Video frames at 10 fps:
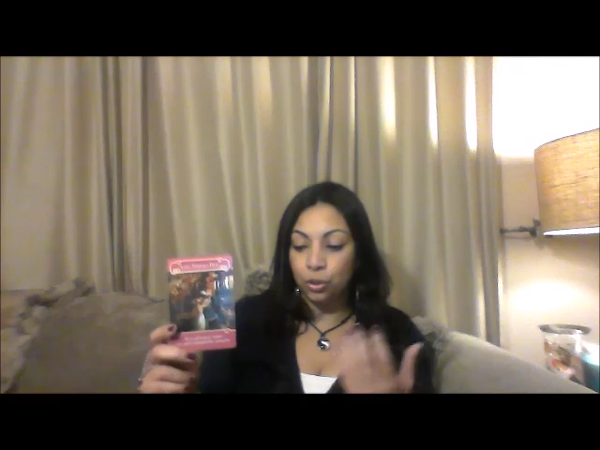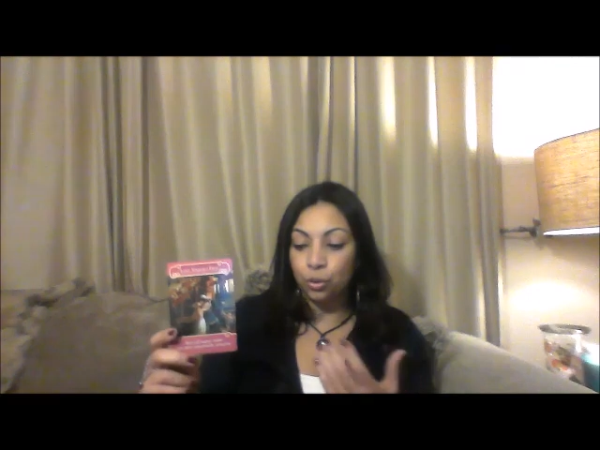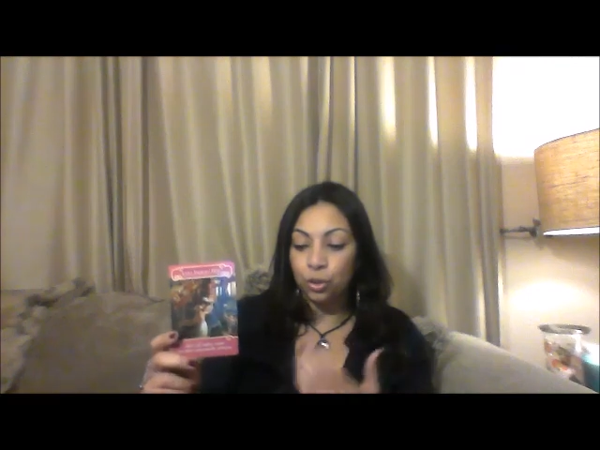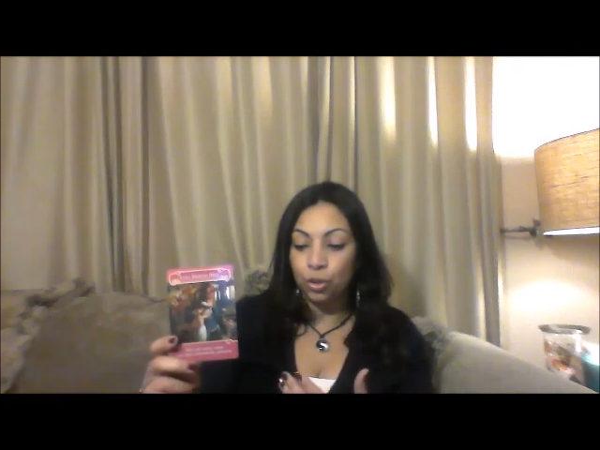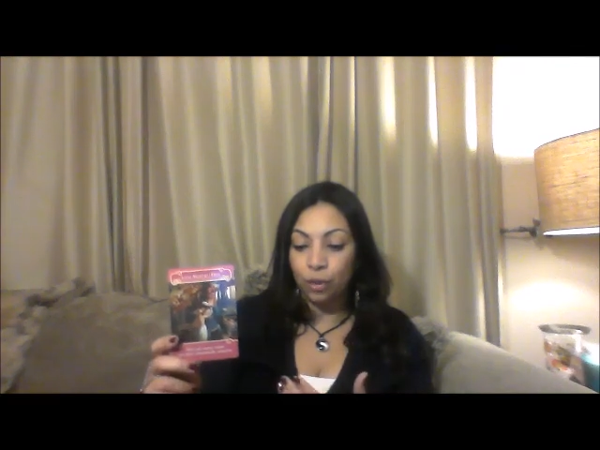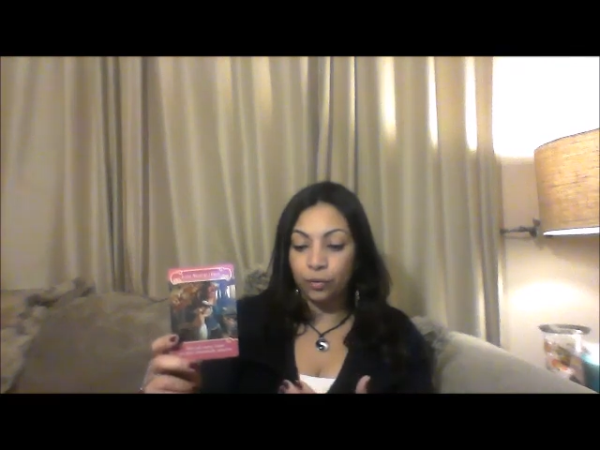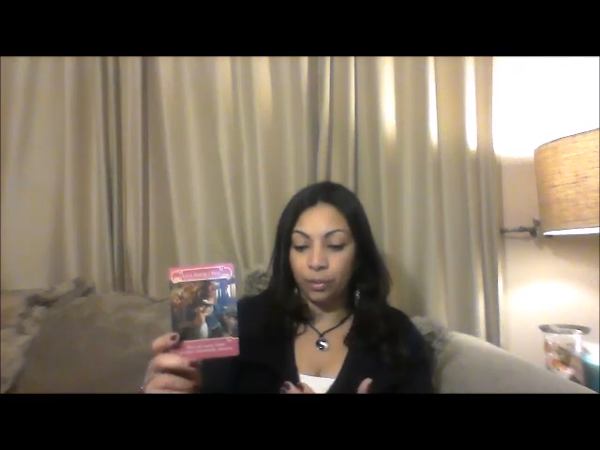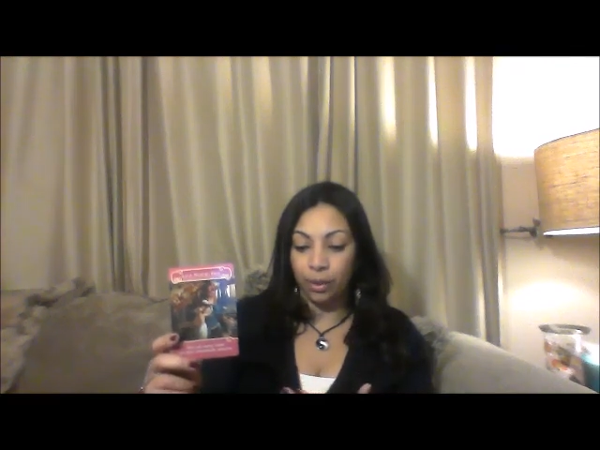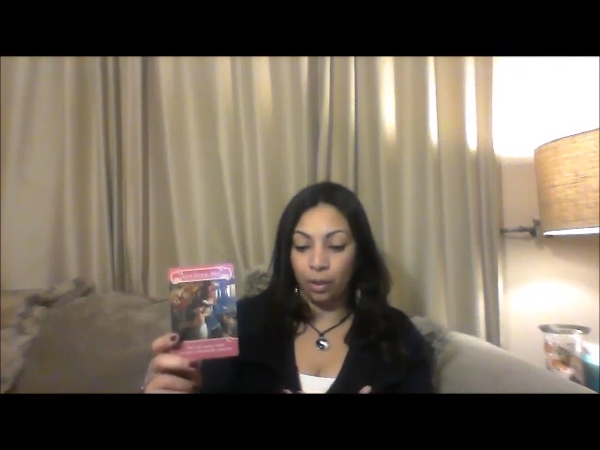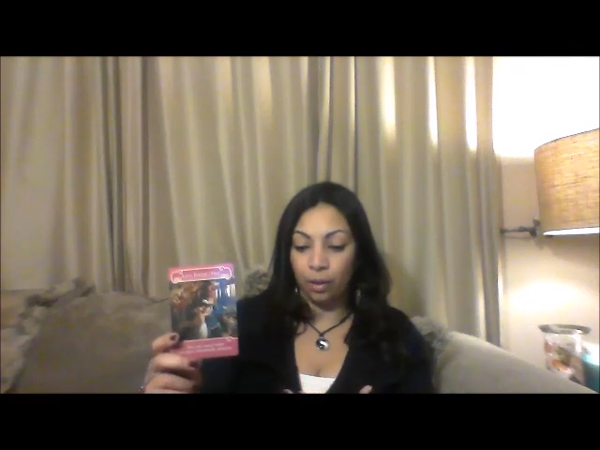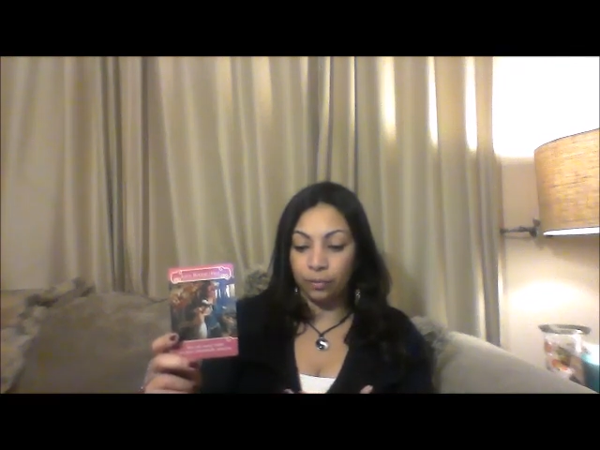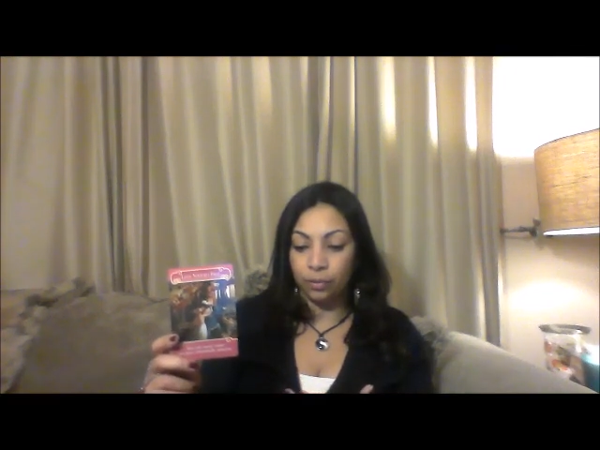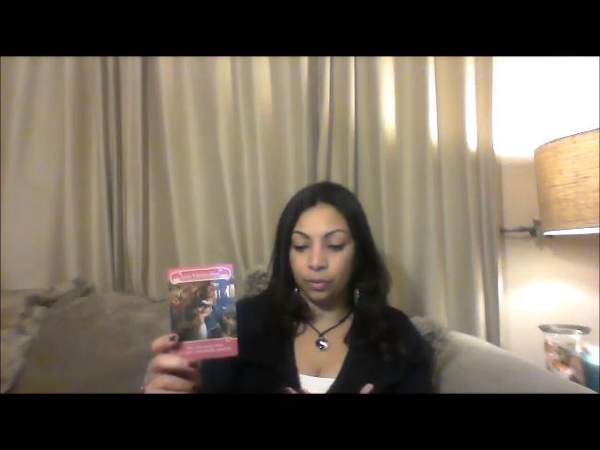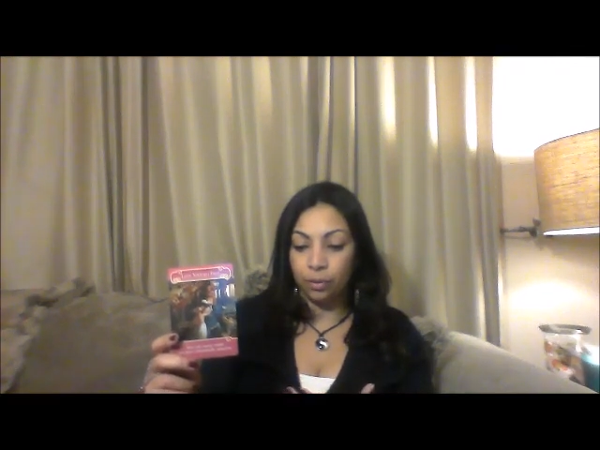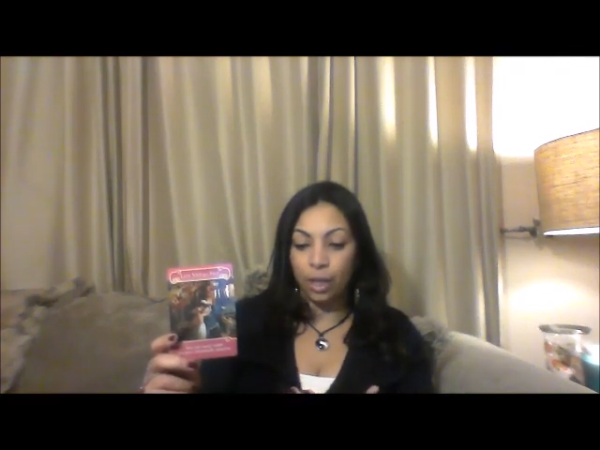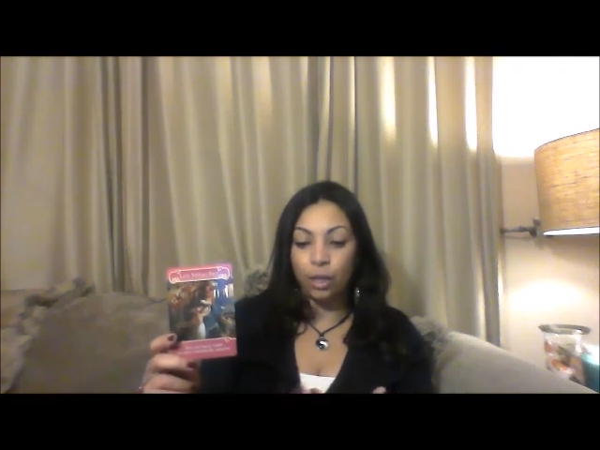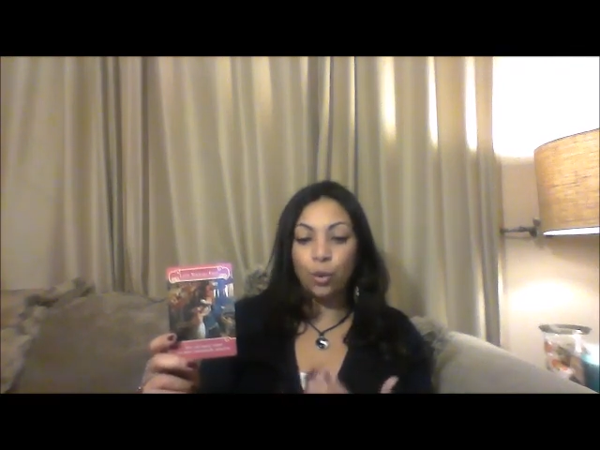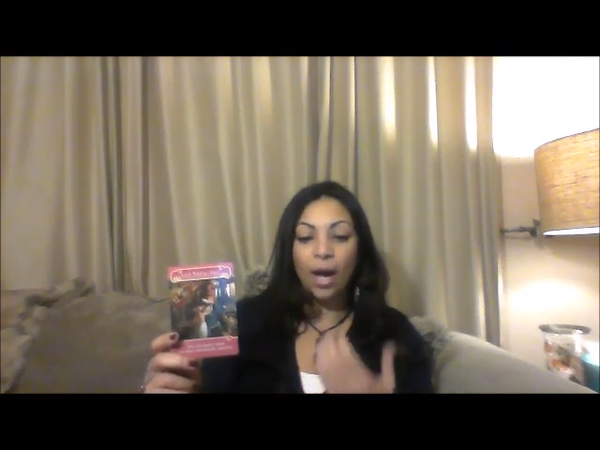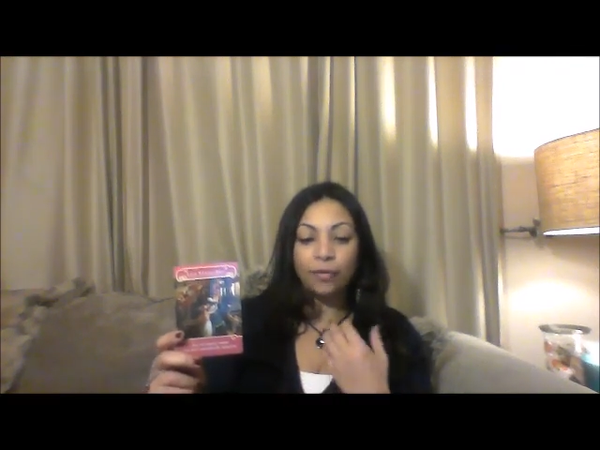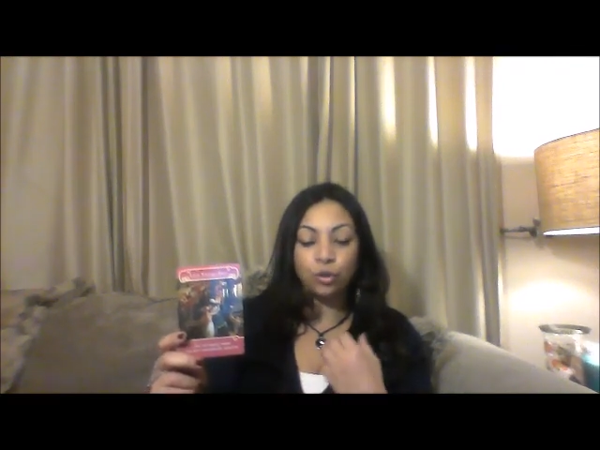you deserve to be loved, and you
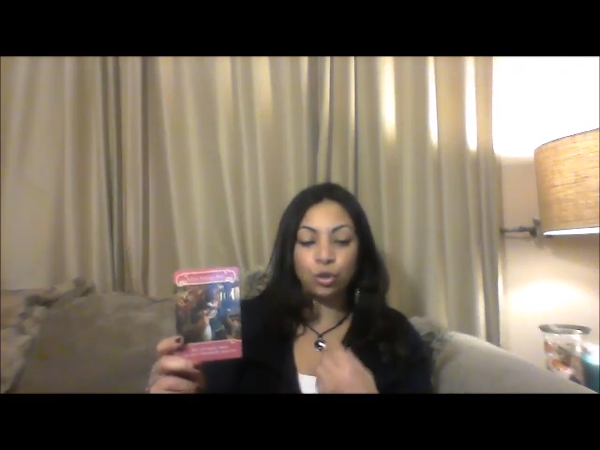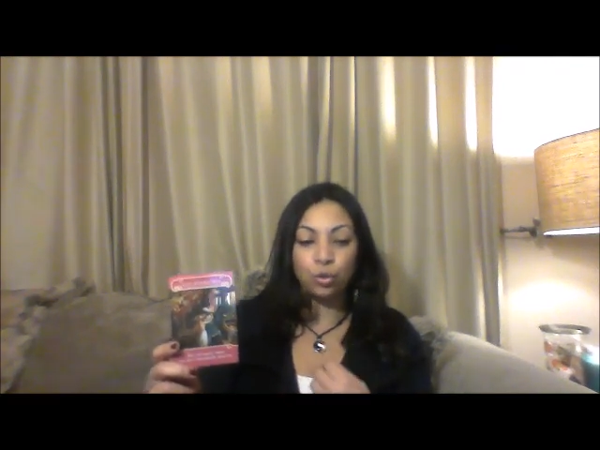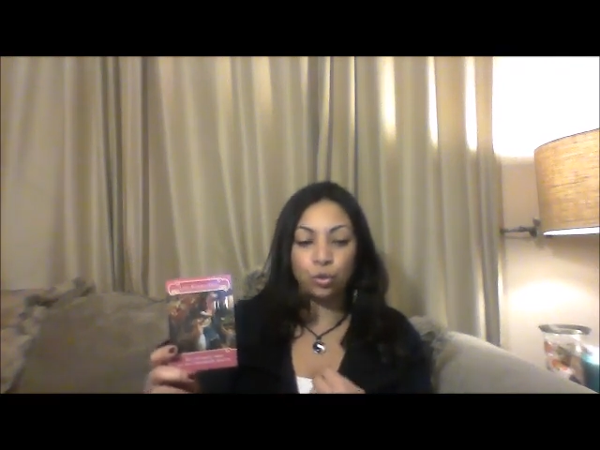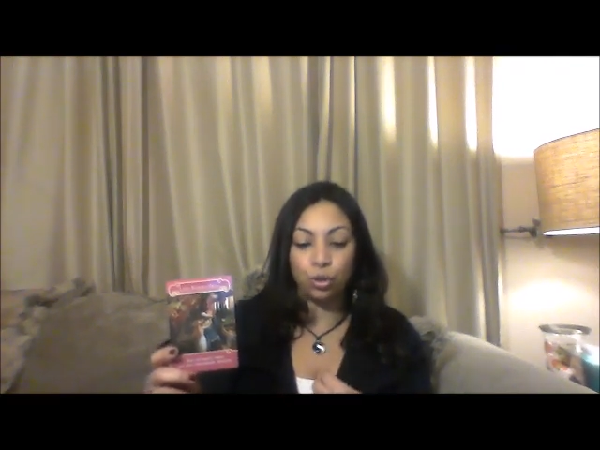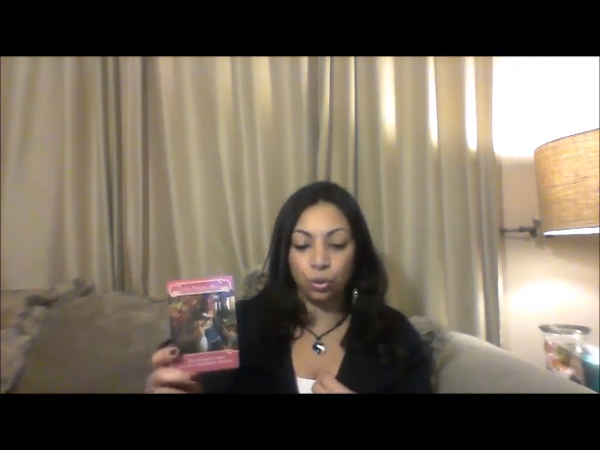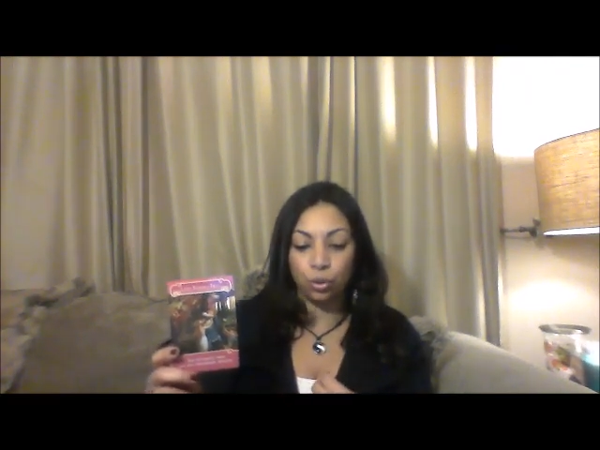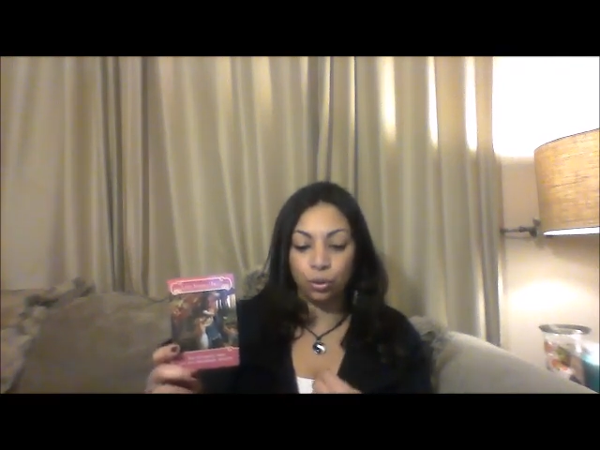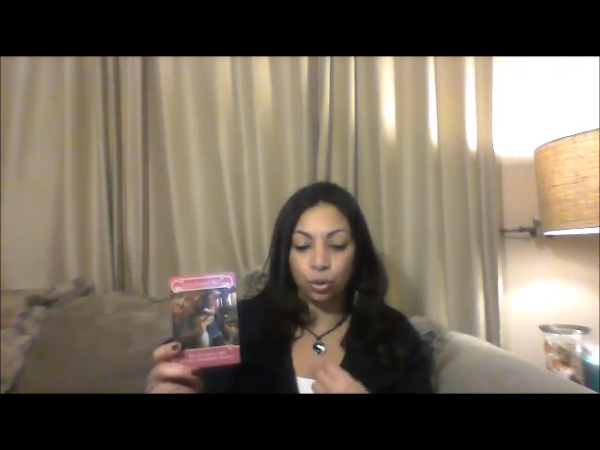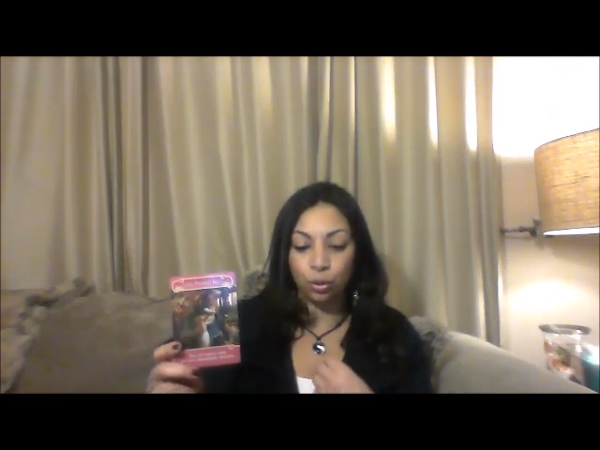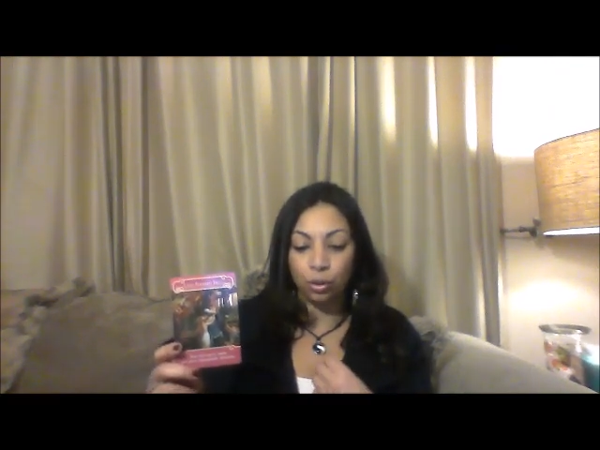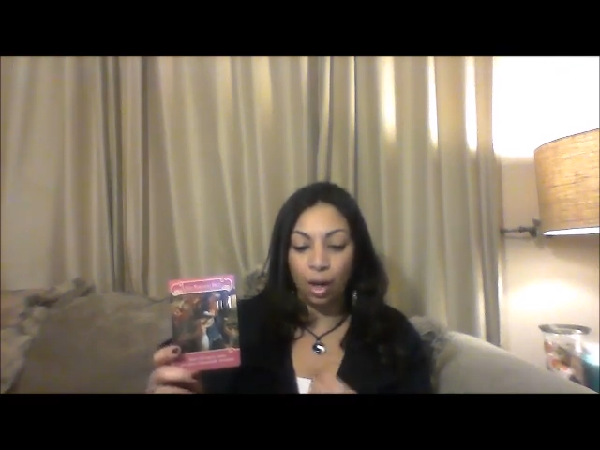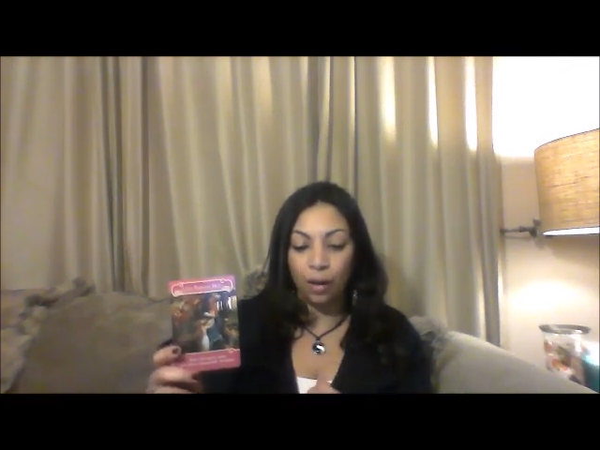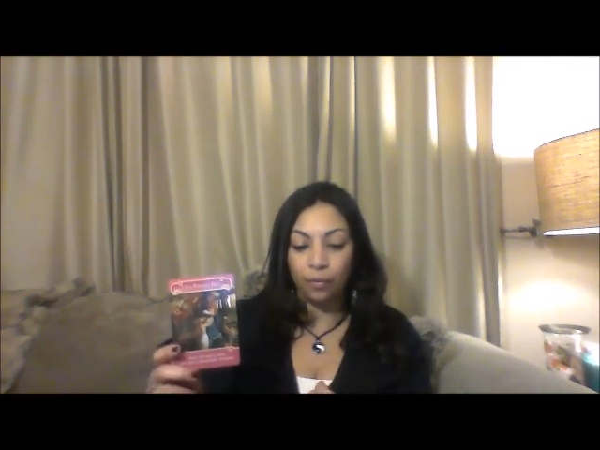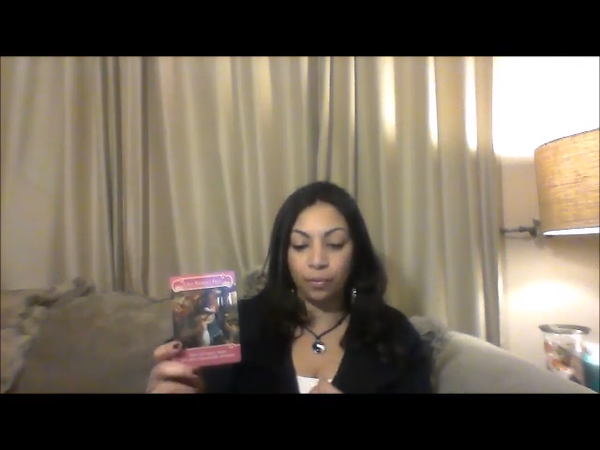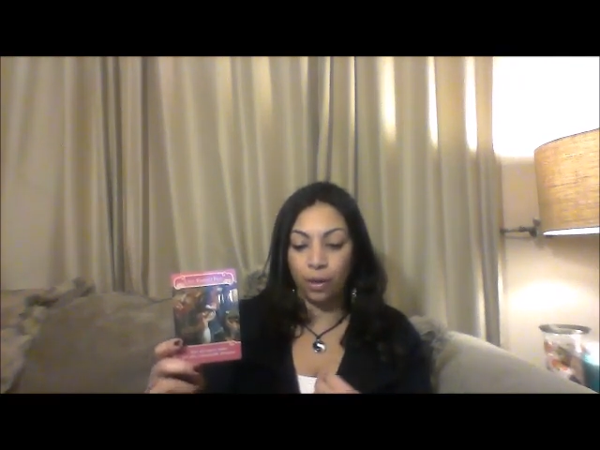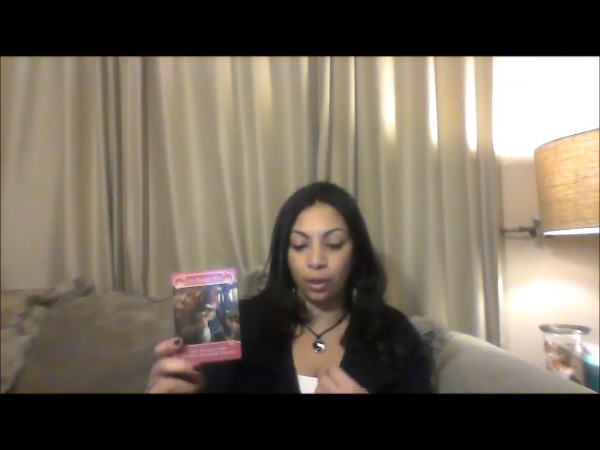have to choose your love